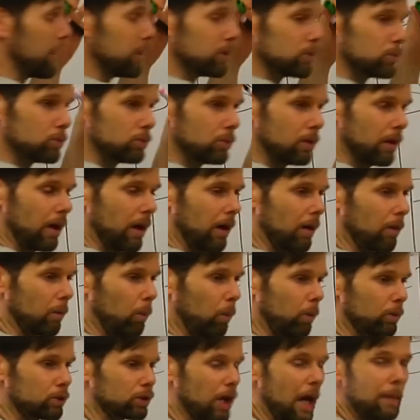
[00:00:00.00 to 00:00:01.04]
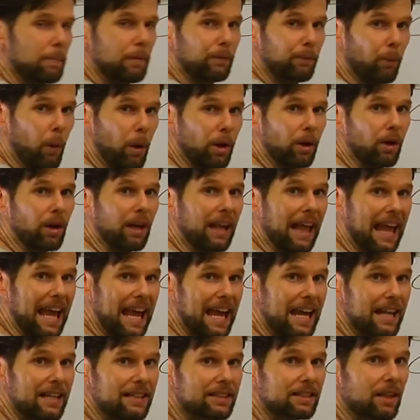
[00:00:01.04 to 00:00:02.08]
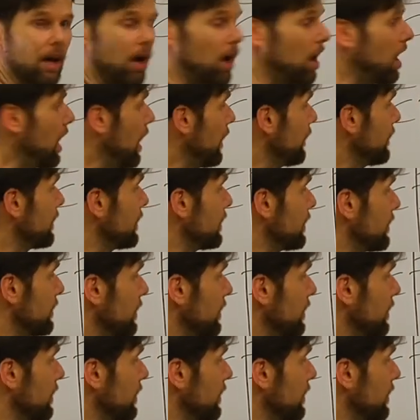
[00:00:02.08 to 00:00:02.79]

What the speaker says: a drop of water lands on the